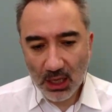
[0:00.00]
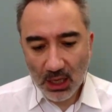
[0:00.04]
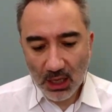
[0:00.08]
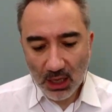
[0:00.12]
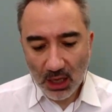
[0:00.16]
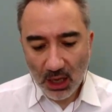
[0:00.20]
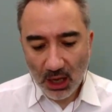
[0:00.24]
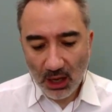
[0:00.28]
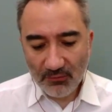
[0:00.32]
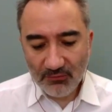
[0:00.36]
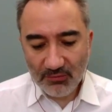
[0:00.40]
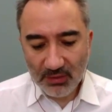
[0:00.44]

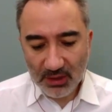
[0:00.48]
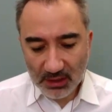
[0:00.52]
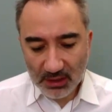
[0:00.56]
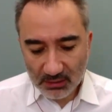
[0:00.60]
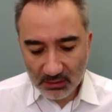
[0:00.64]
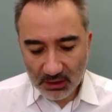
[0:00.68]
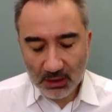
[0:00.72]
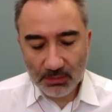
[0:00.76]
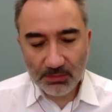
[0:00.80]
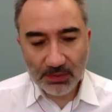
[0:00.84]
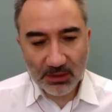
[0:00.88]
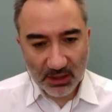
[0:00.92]
I've been
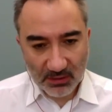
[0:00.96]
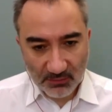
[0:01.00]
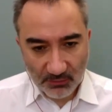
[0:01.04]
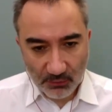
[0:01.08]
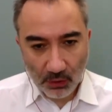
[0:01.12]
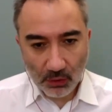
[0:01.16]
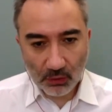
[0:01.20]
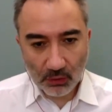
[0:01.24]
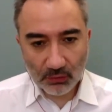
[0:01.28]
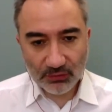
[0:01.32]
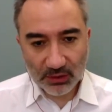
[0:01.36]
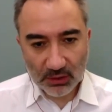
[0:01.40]
deeply
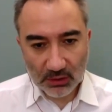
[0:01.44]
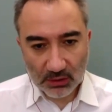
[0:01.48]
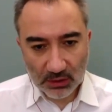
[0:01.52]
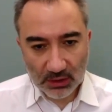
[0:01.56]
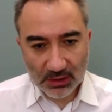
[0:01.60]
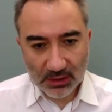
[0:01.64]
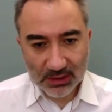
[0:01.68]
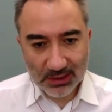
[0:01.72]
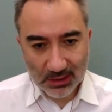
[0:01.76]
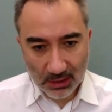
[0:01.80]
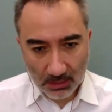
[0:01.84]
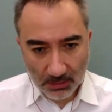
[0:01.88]
involved in
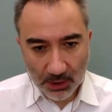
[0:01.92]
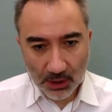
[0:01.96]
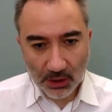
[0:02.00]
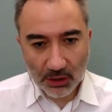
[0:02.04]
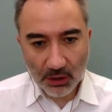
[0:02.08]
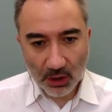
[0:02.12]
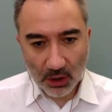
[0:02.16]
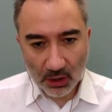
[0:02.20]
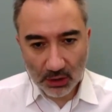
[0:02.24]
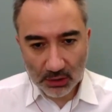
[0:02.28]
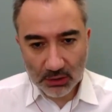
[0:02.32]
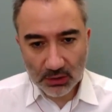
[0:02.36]
Islamic
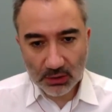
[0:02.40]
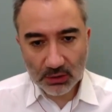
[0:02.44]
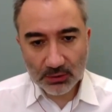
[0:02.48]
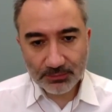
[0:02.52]
thought.